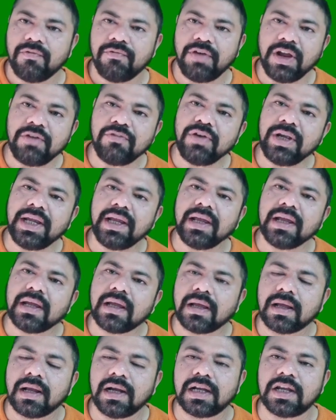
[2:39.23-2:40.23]
When we
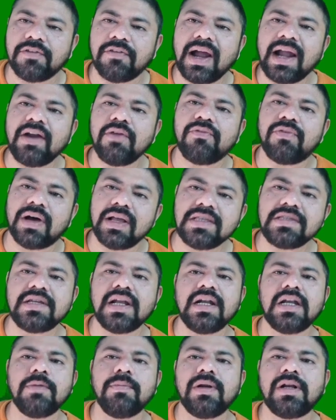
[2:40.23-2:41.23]
divide one
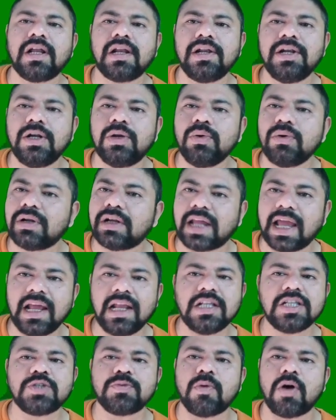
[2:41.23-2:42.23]
centimeter into
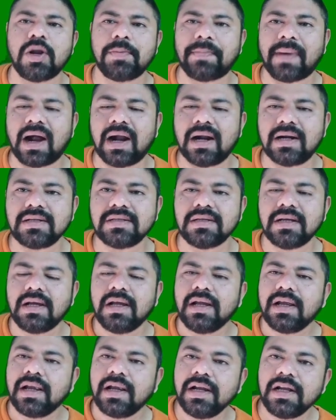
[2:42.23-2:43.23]
ten small parts,
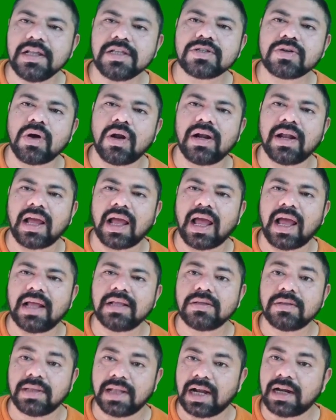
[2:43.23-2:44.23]
it is called
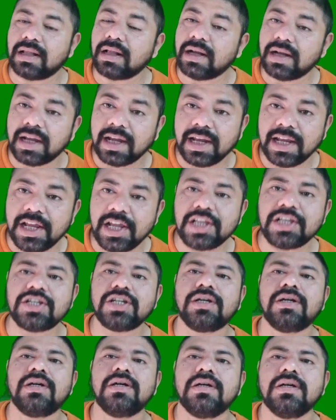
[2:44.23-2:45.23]
as that the
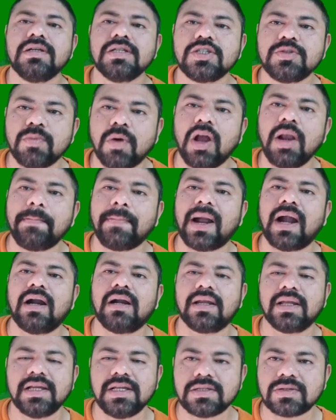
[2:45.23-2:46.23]
each small
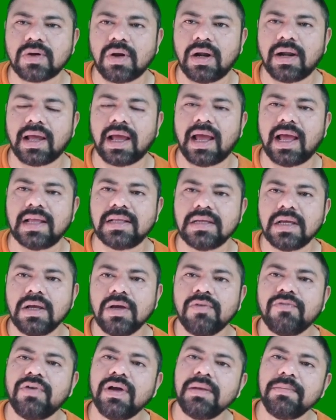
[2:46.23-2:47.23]
part is called as
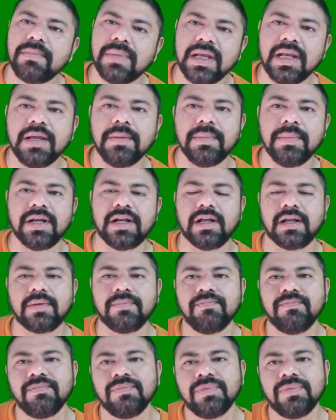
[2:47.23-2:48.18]
one millimeter.